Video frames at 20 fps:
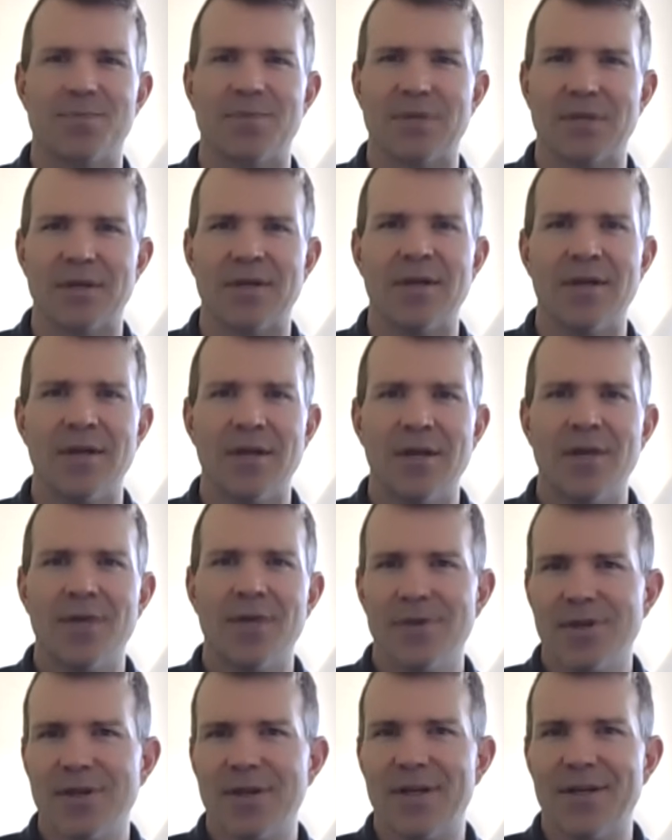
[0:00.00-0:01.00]
but
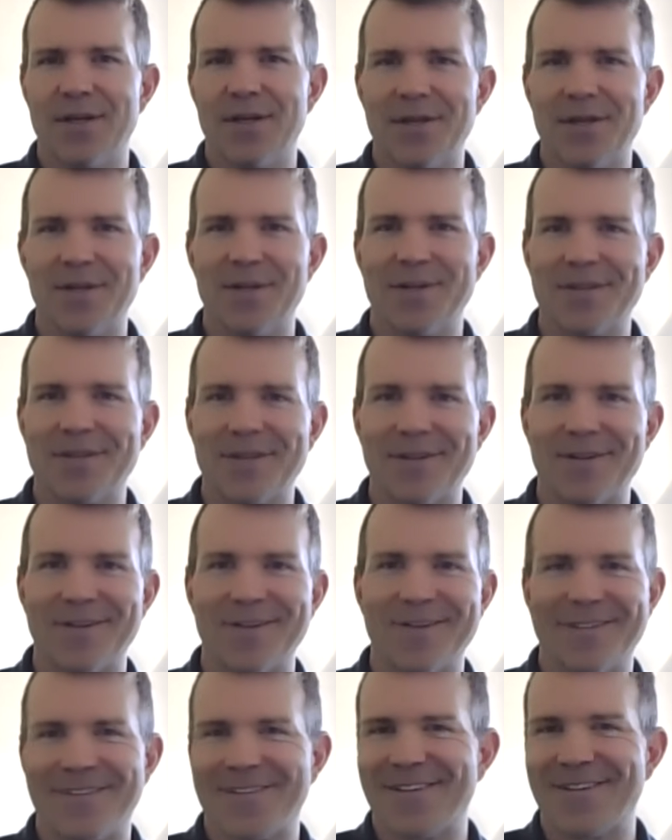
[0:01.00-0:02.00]
really to
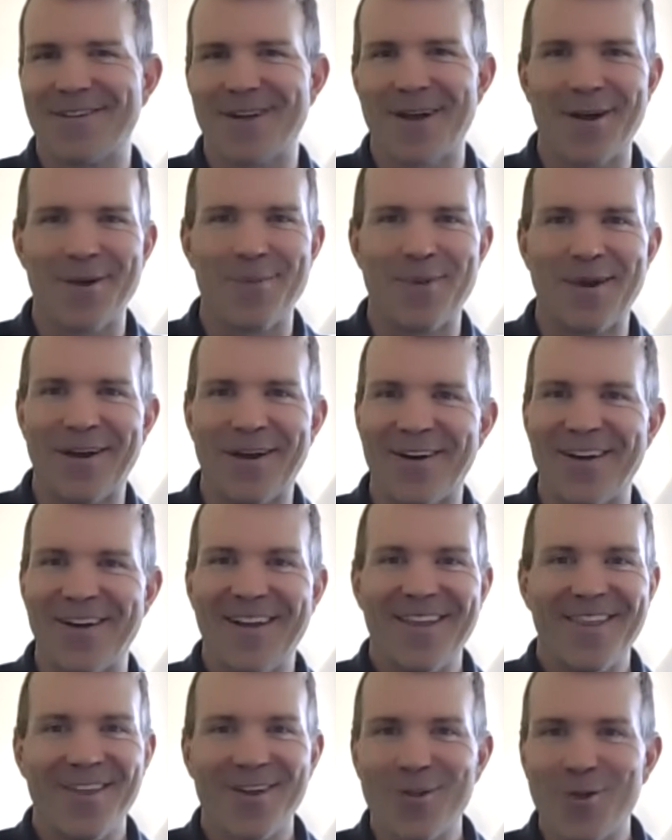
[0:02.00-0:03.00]
talk about
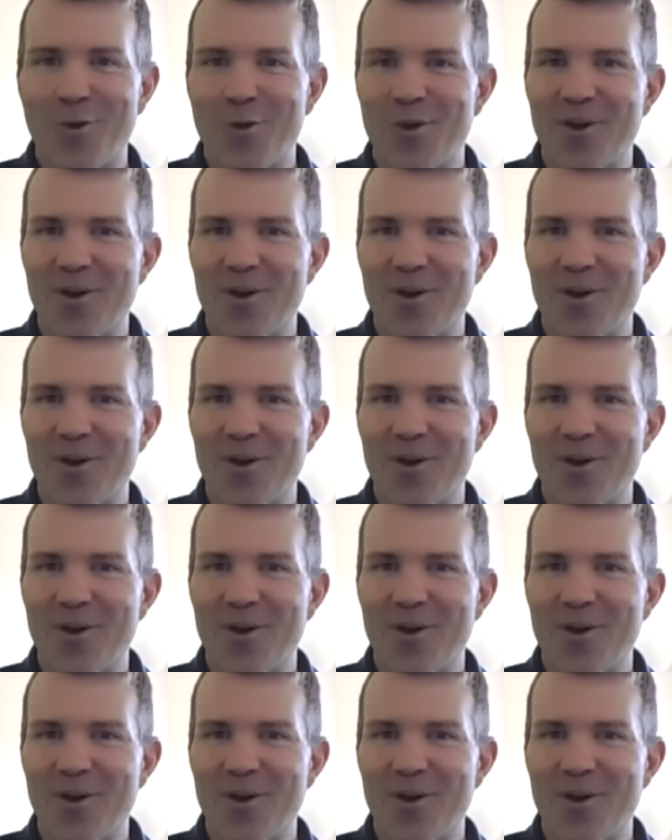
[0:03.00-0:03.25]
the glory